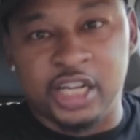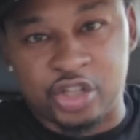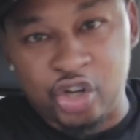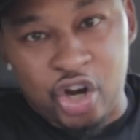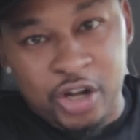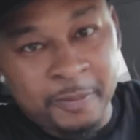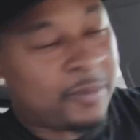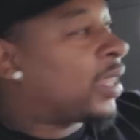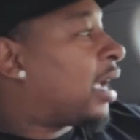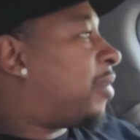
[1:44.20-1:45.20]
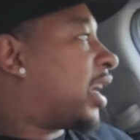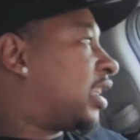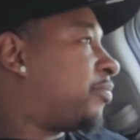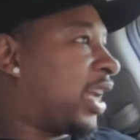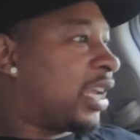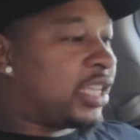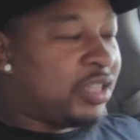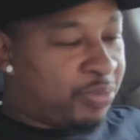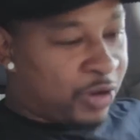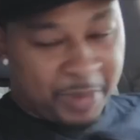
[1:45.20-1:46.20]
Look, y'all, I'm about to, about to
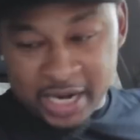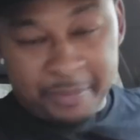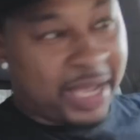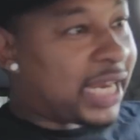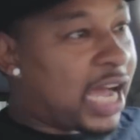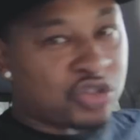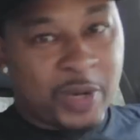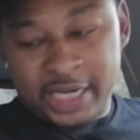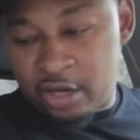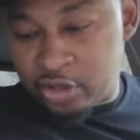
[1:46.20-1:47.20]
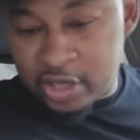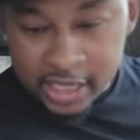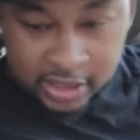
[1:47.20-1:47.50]
I'm, about, I'm at the house right now, y'all.